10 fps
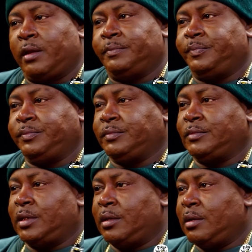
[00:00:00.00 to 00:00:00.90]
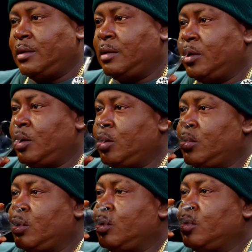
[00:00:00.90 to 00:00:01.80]
From your lips to
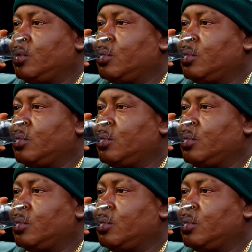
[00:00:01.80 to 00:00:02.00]
God's